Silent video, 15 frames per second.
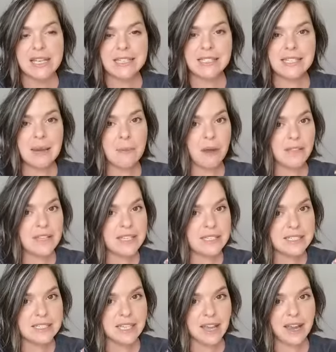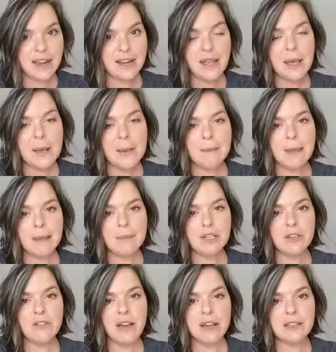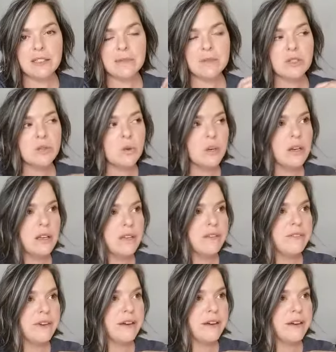Same on the inside. Maybe you've had some sort of,